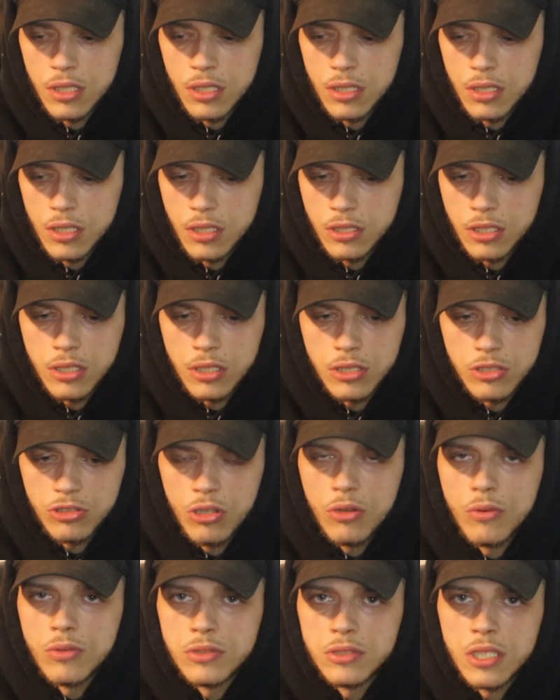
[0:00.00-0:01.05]
Like, I thought the
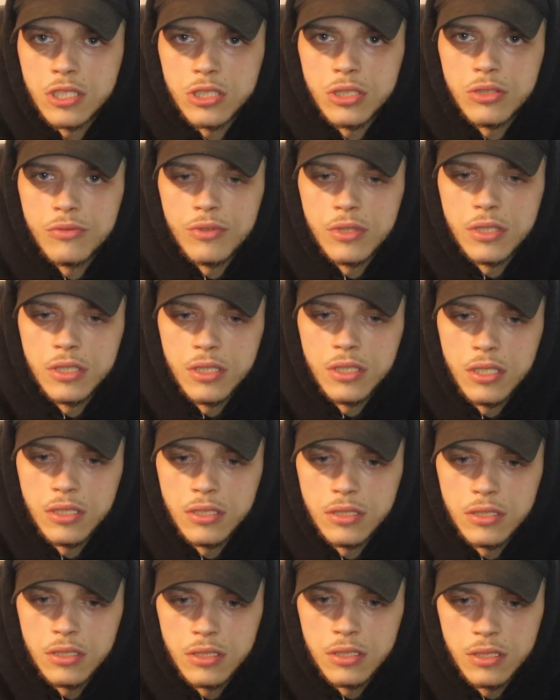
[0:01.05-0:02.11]
song was actually really
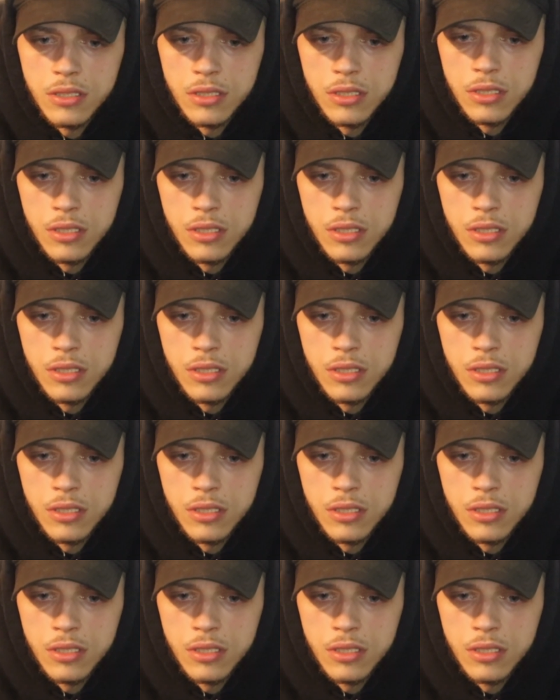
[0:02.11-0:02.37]
nice.